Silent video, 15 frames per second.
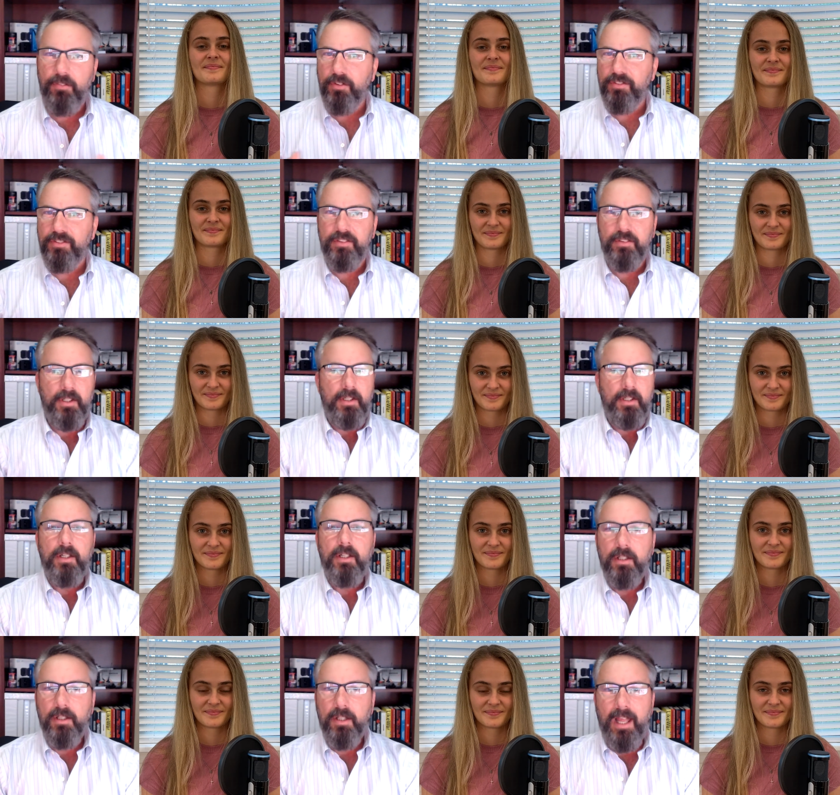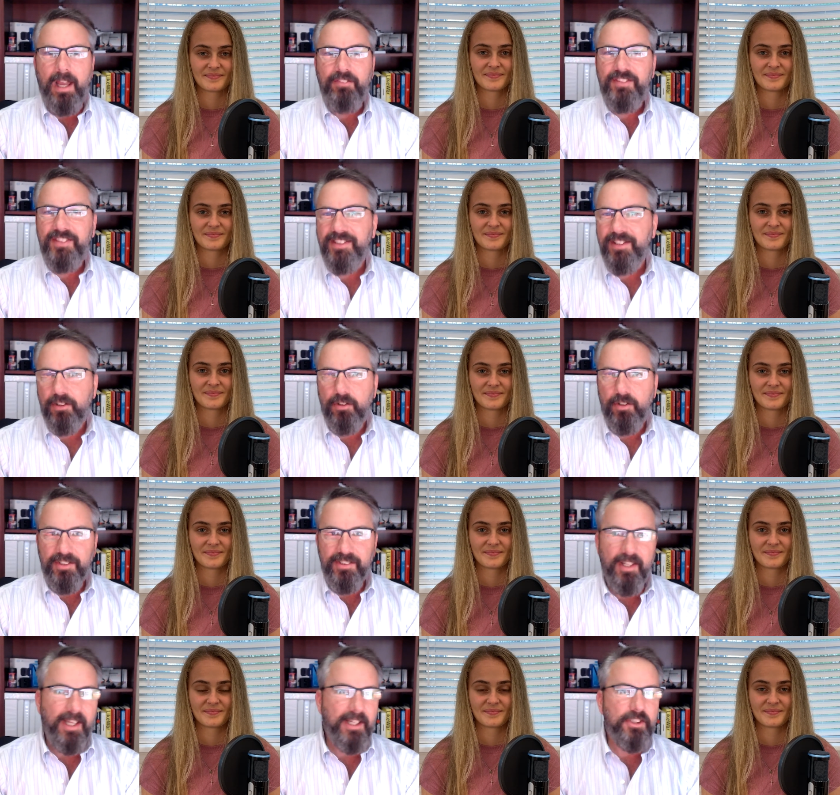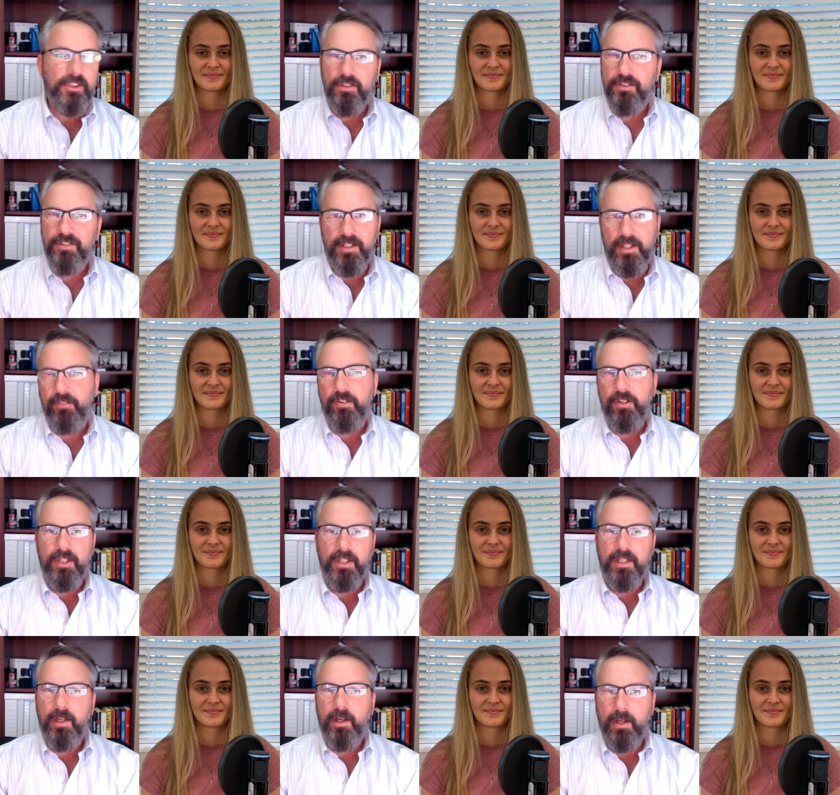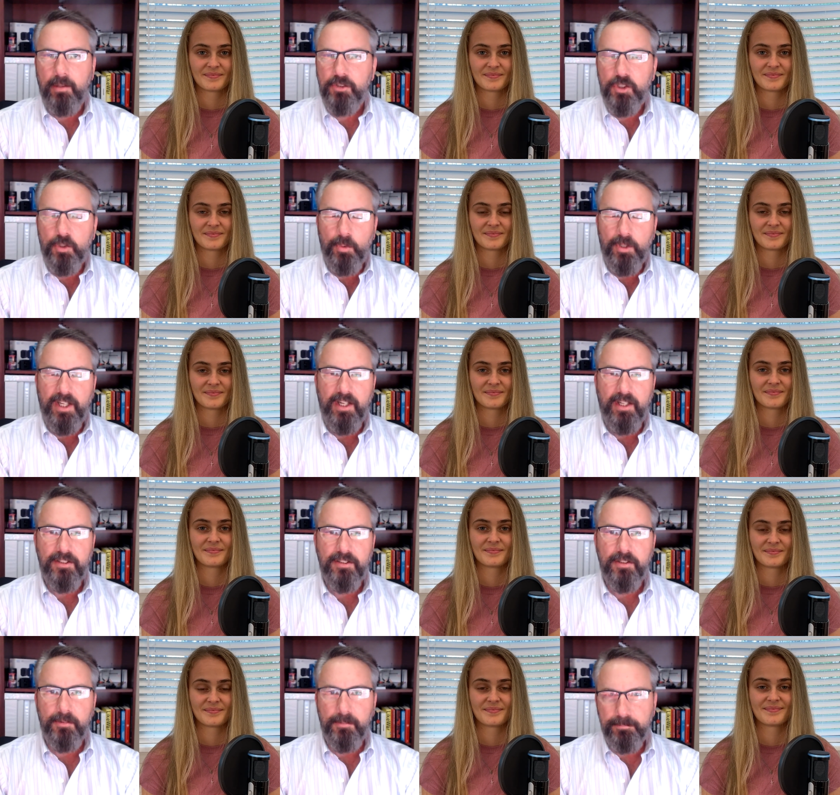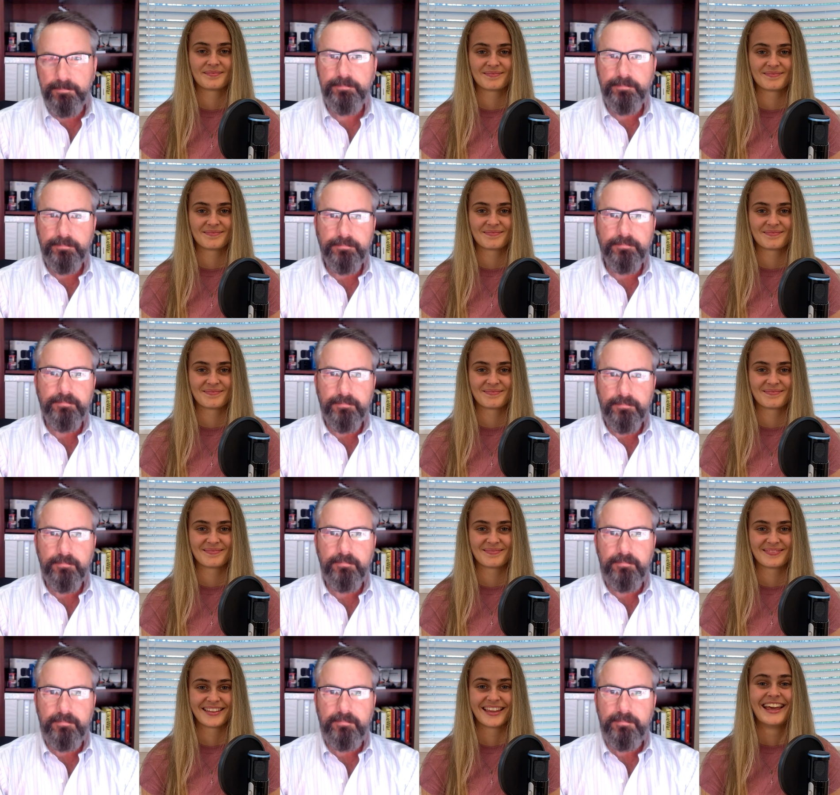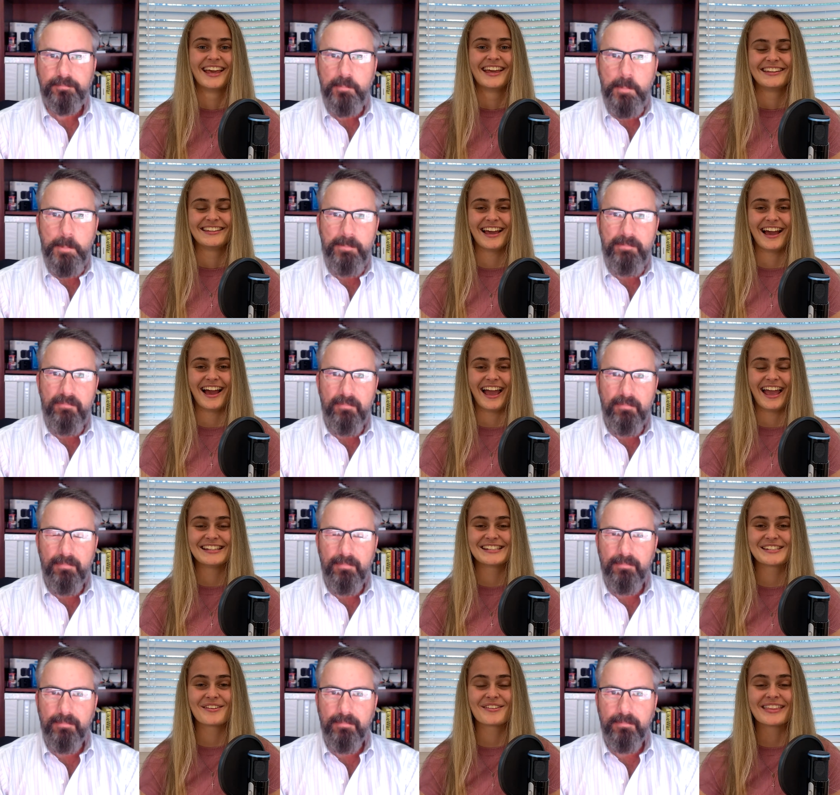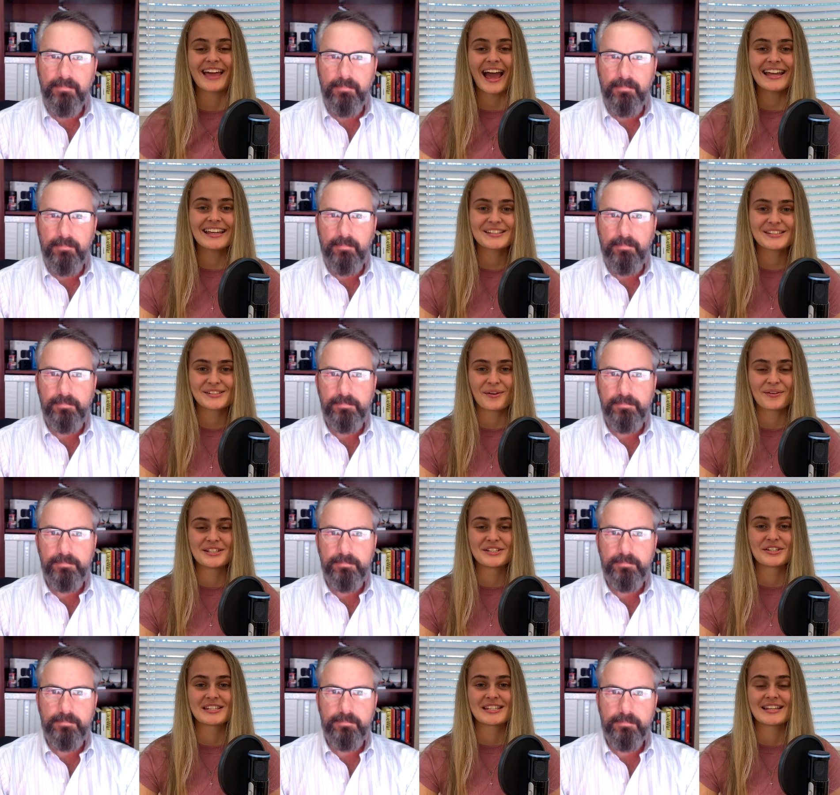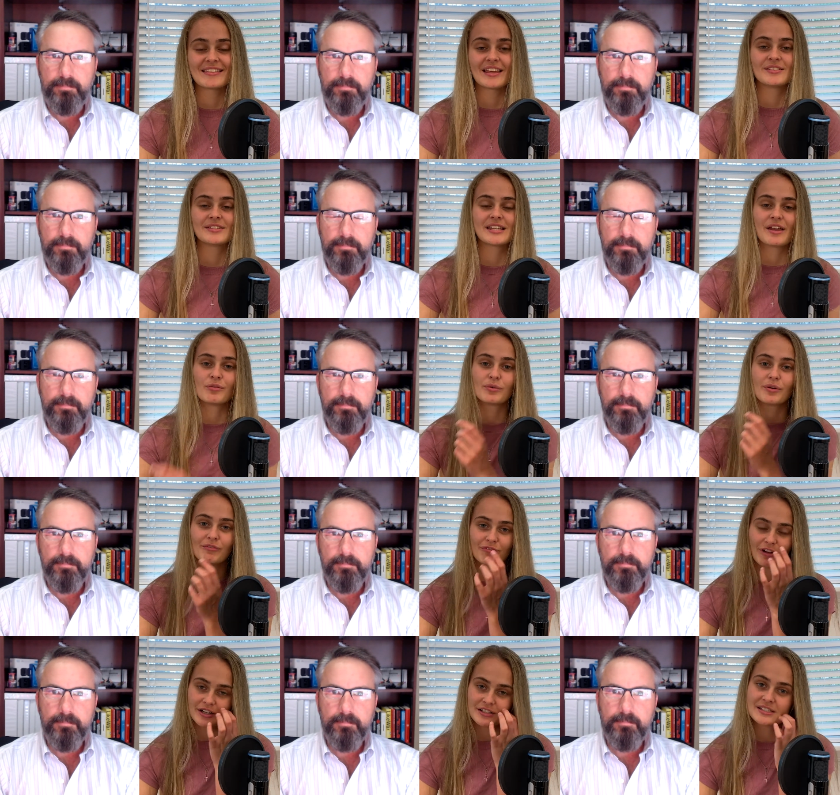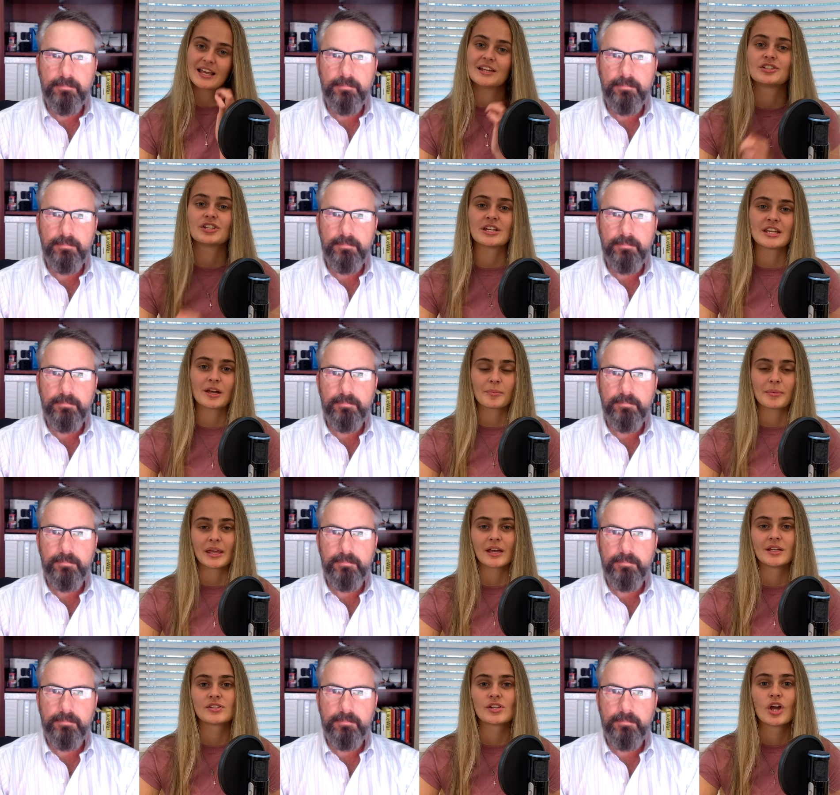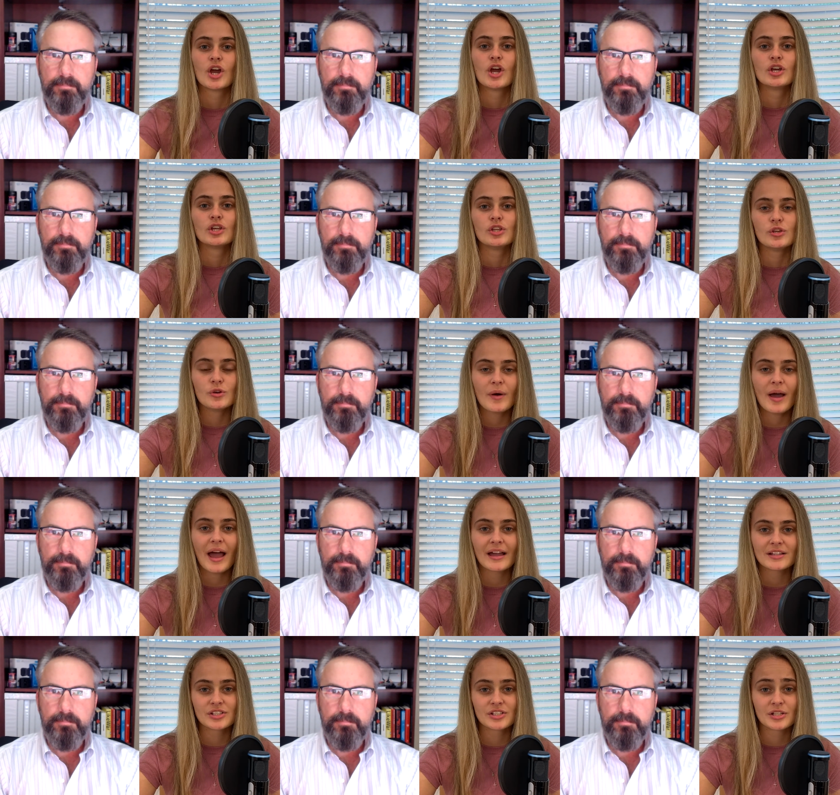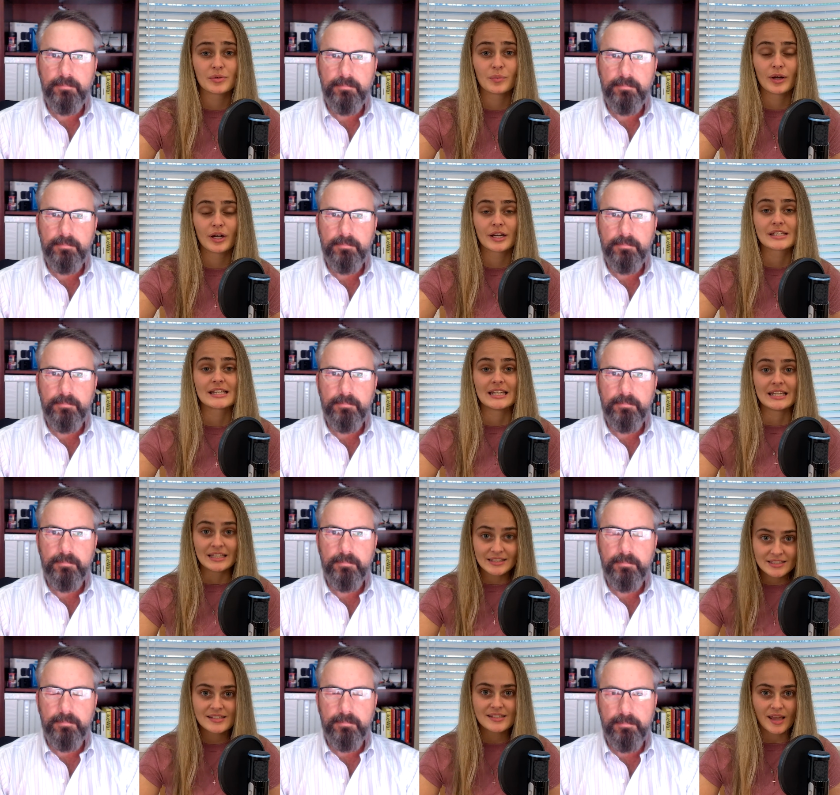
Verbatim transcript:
Speaker 1: those live synchronous lectures and everything that I'm sure we'll get into.
Speaker 2: Yeah, and so that is so interesting that you said reverse engineer because you actually worked in the